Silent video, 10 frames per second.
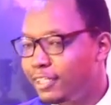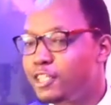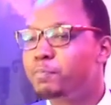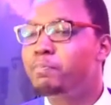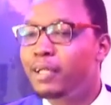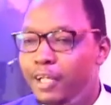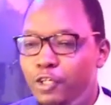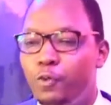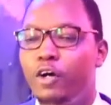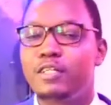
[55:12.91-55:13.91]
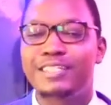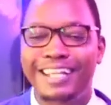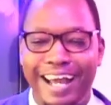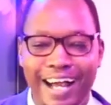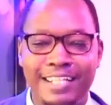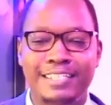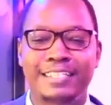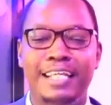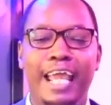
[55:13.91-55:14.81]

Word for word: The Spirit dwells in us,